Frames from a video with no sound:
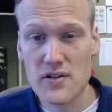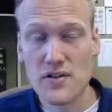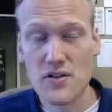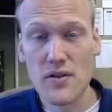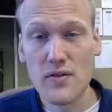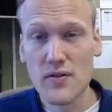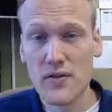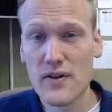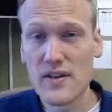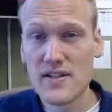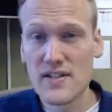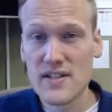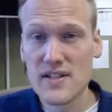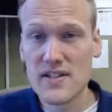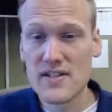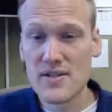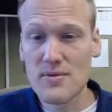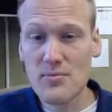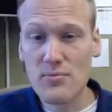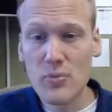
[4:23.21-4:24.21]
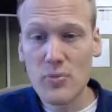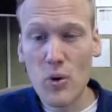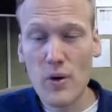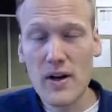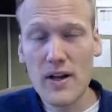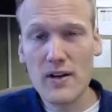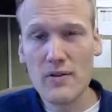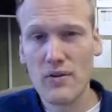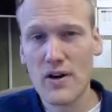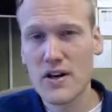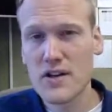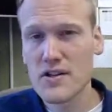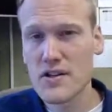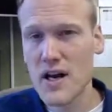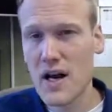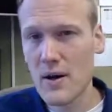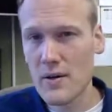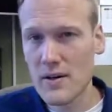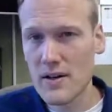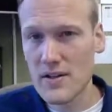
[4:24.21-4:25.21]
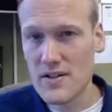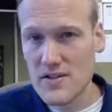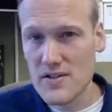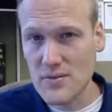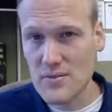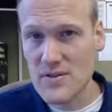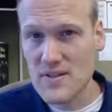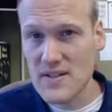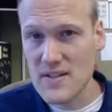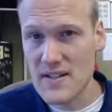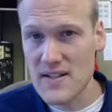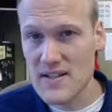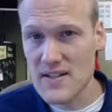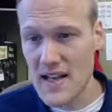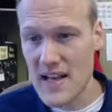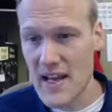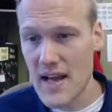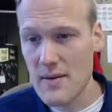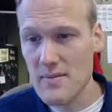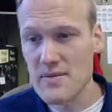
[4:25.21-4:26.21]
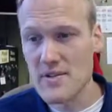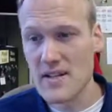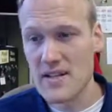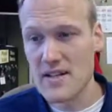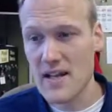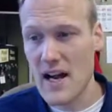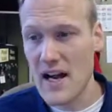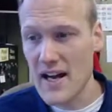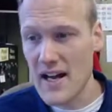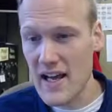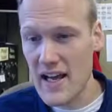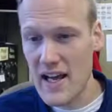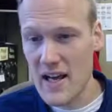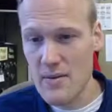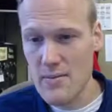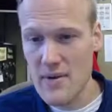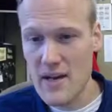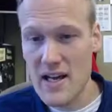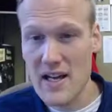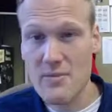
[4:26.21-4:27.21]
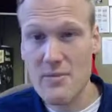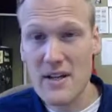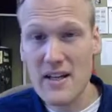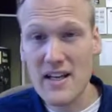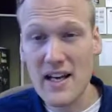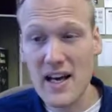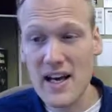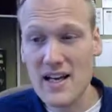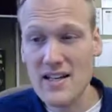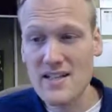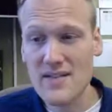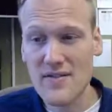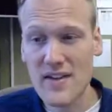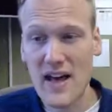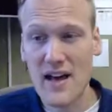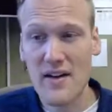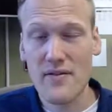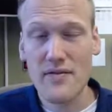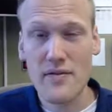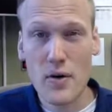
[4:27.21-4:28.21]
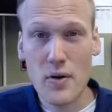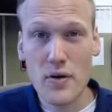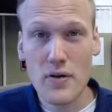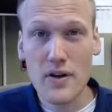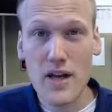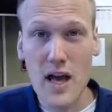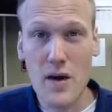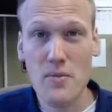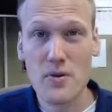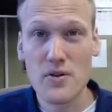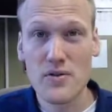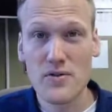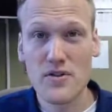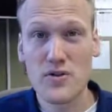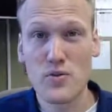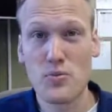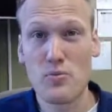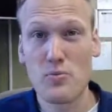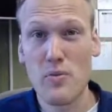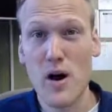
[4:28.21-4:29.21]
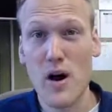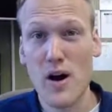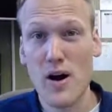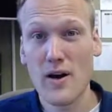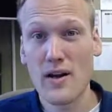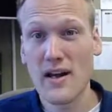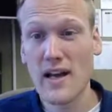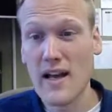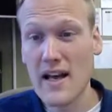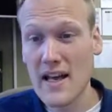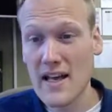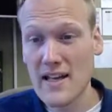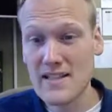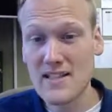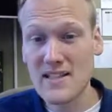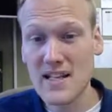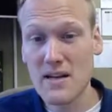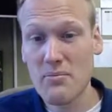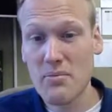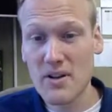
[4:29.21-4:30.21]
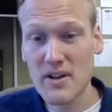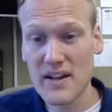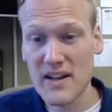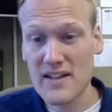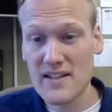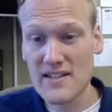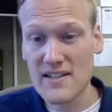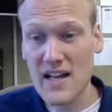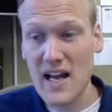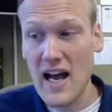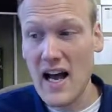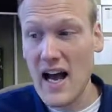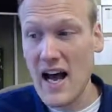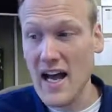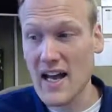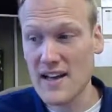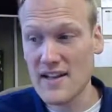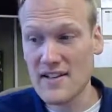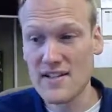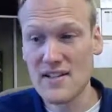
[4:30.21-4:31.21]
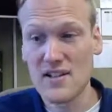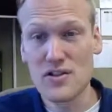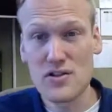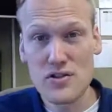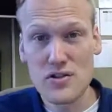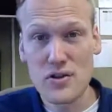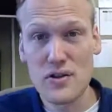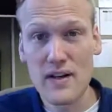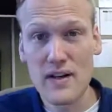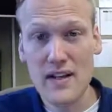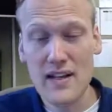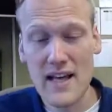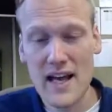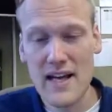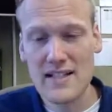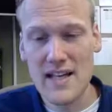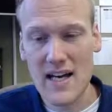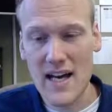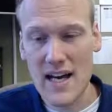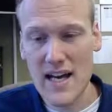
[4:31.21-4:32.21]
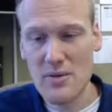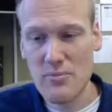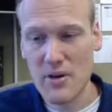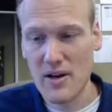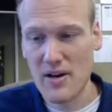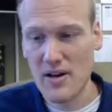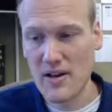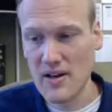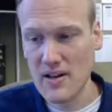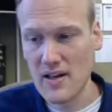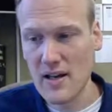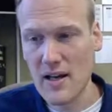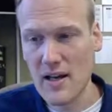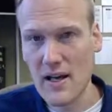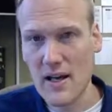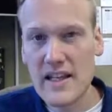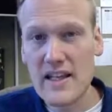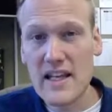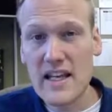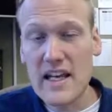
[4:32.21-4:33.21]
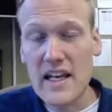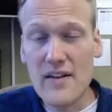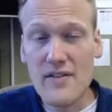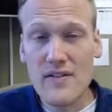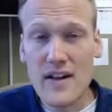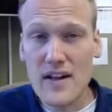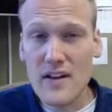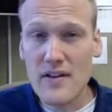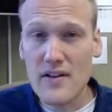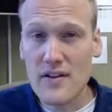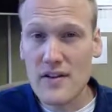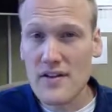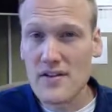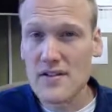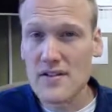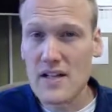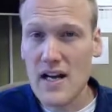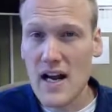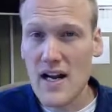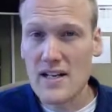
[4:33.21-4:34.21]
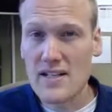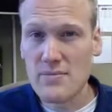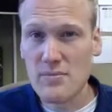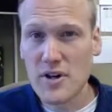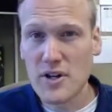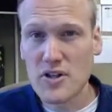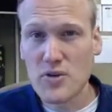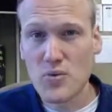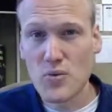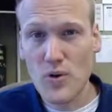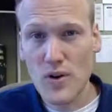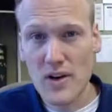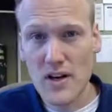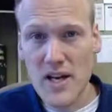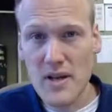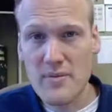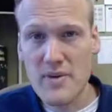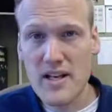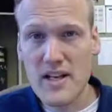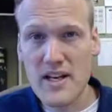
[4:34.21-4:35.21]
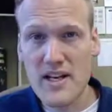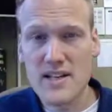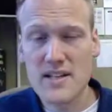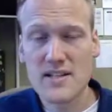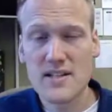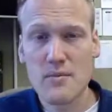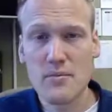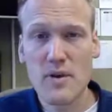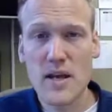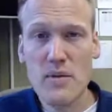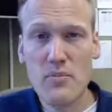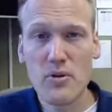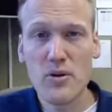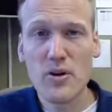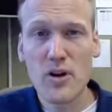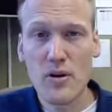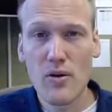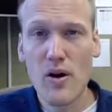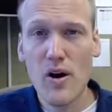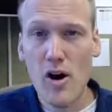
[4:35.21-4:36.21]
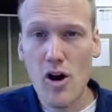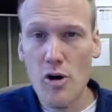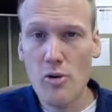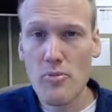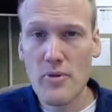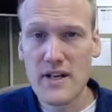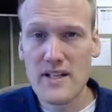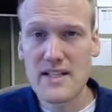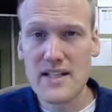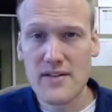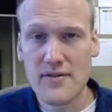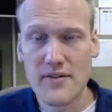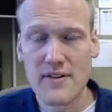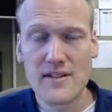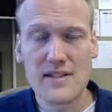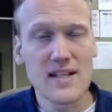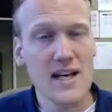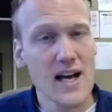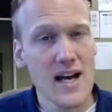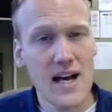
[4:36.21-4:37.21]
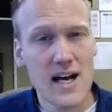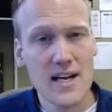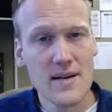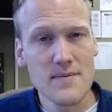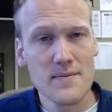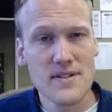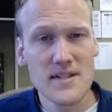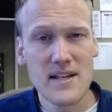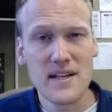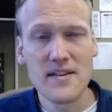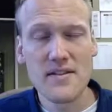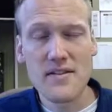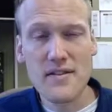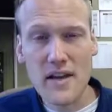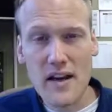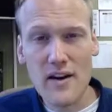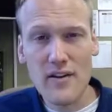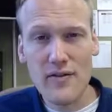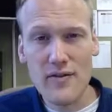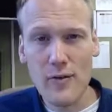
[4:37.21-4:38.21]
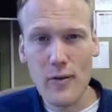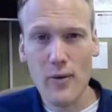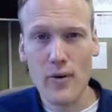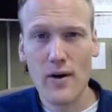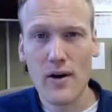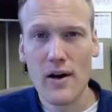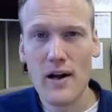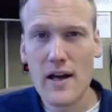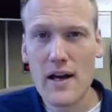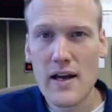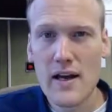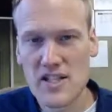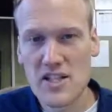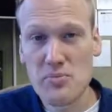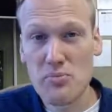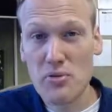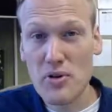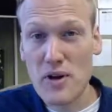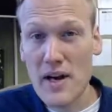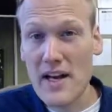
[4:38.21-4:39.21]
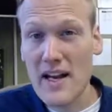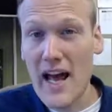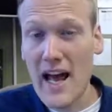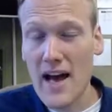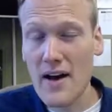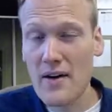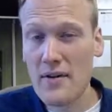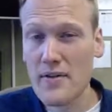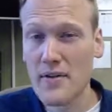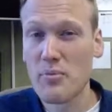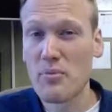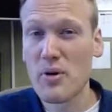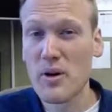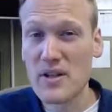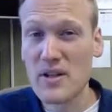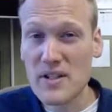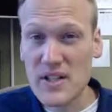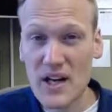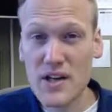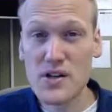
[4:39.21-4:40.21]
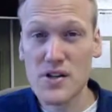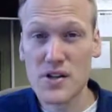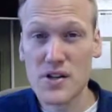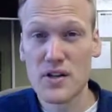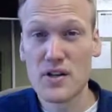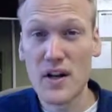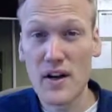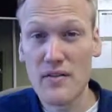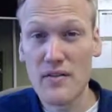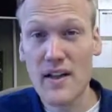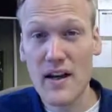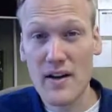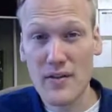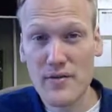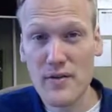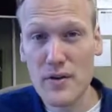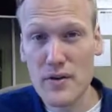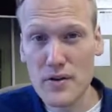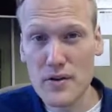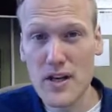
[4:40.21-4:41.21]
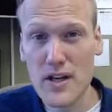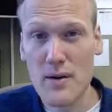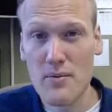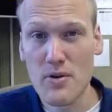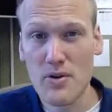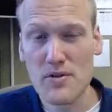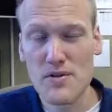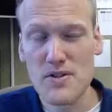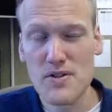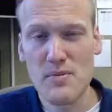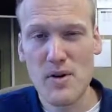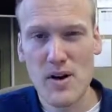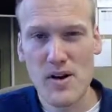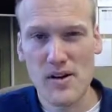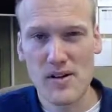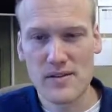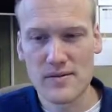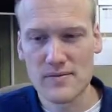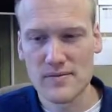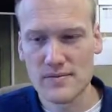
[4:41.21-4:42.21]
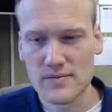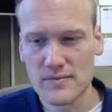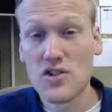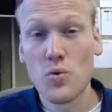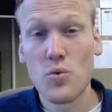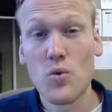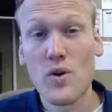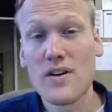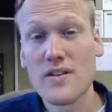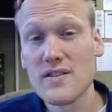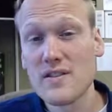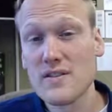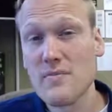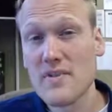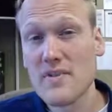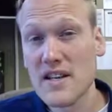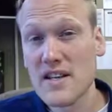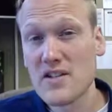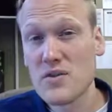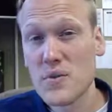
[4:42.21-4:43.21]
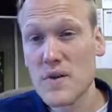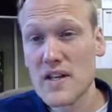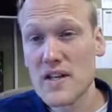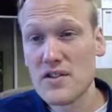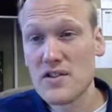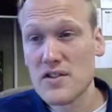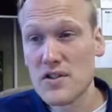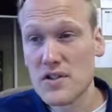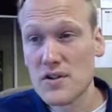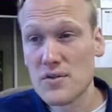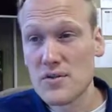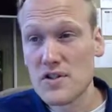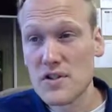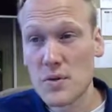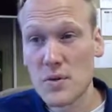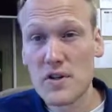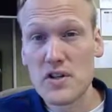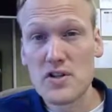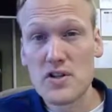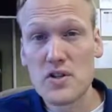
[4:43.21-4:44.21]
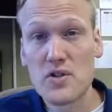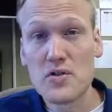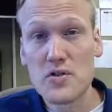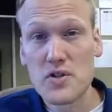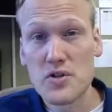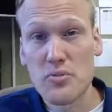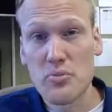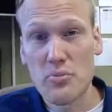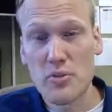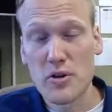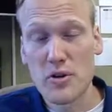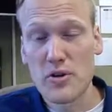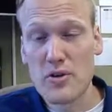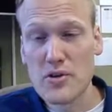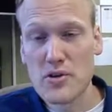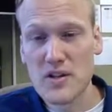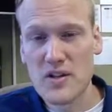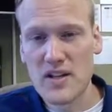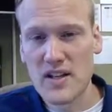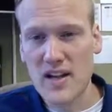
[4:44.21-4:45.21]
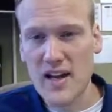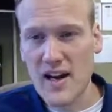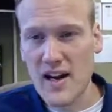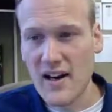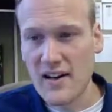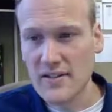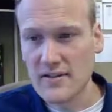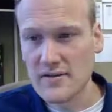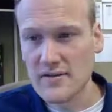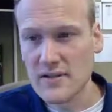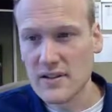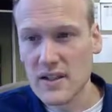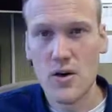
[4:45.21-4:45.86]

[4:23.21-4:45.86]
So, for instance, morning rush hour is from 6 a.m. to 9 a.m., and because of that, photochemical smog is typically at its highest during that time period. In the evening, there's not as much worry because people go home at different times and therefore spread out the production of that photochemical smog. So, what are some things we can do to reduce pollution in the air?